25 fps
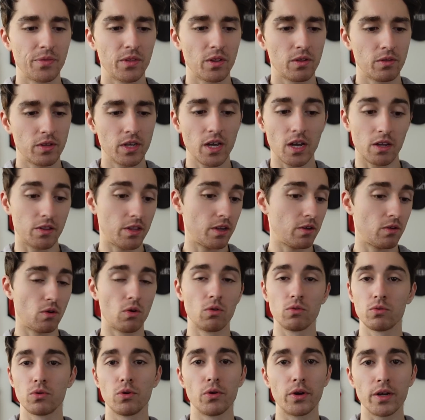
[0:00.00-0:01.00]
yeah, they're
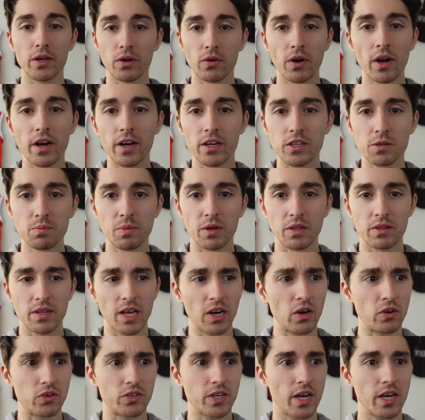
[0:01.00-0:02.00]
all good ingredients, but they
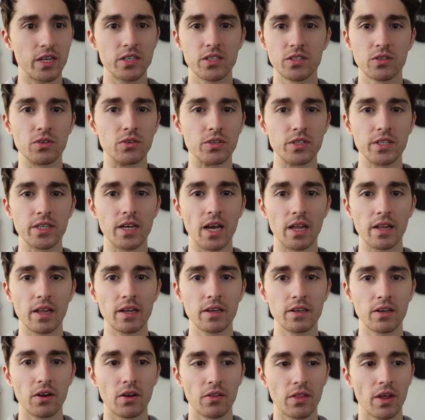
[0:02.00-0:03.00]
don't taste good together.
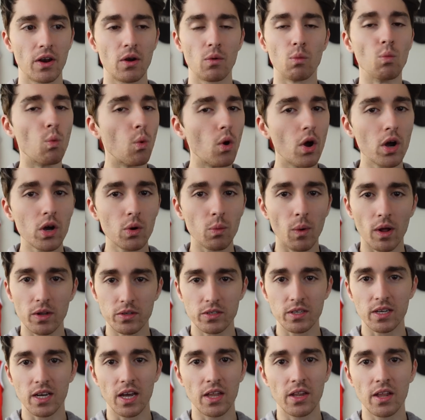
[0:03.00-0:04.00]
They don't work well
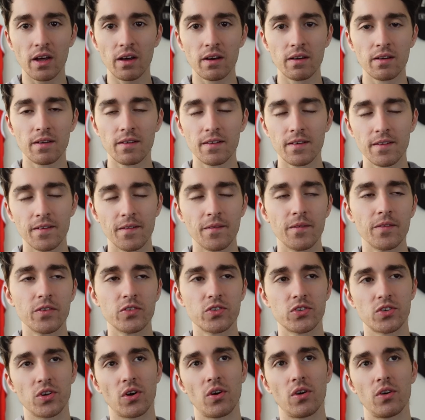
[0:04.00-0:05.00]
together.
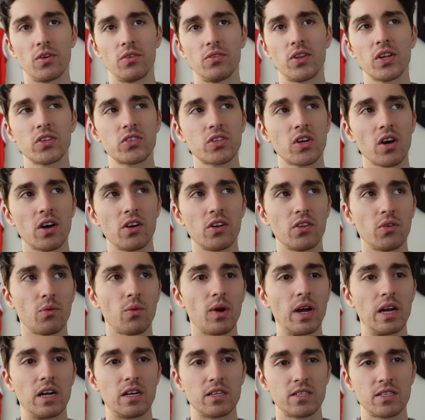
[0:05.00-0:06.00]
So that's kind of the
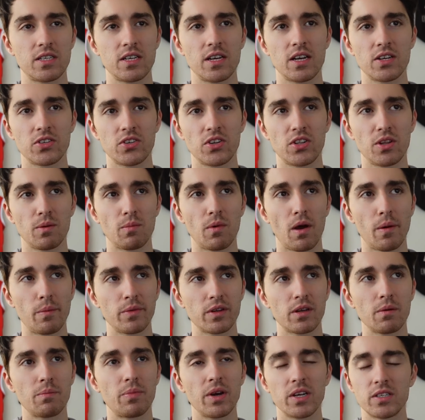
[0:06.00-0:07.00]
way I see us at the moment
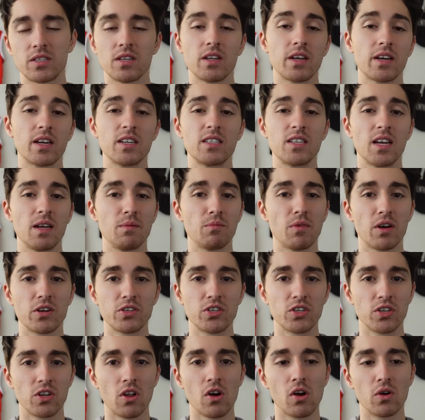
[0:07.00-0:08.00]
compared to like a team like
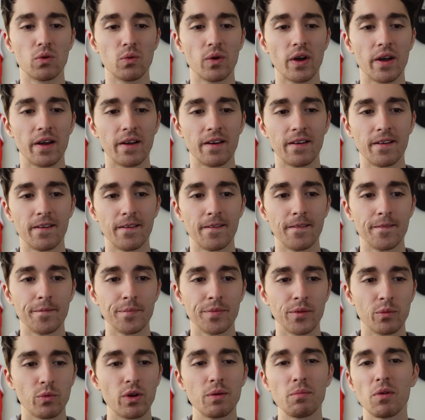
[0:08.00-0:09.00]
Geelong, where
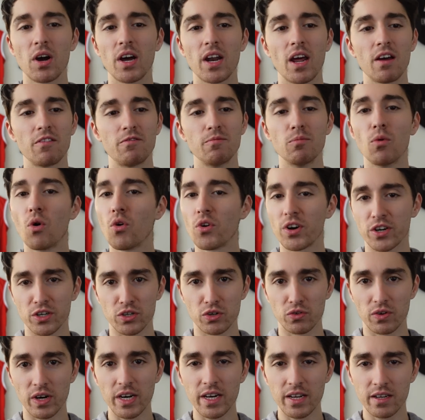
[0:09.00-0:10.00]
we might have more
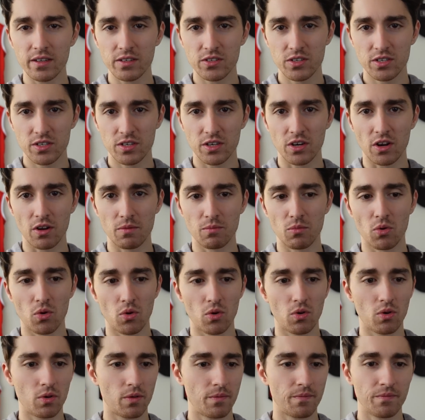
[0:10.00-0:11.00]
ingredients,
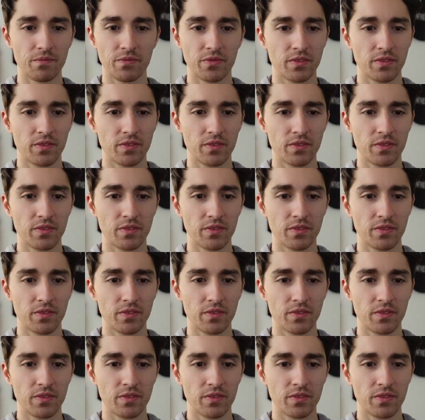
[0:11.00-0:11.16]
more